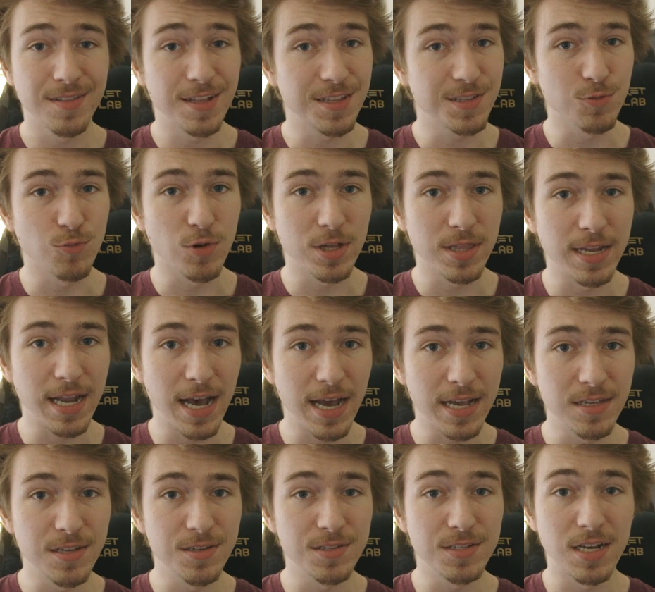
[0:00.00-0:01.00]
That's the one that I
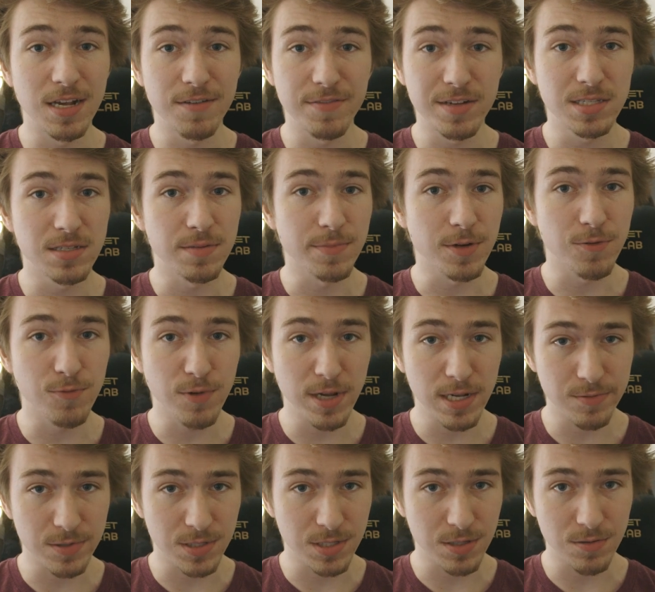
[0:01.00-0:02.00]
use and I've had some
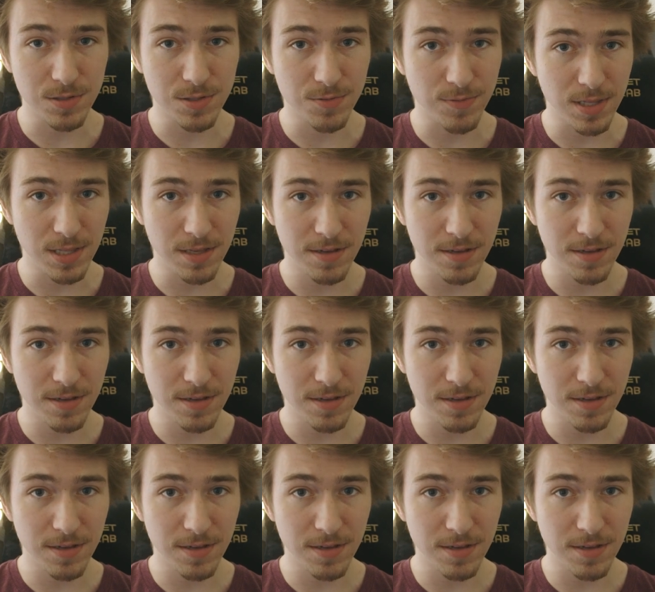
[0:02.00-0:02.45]
great results with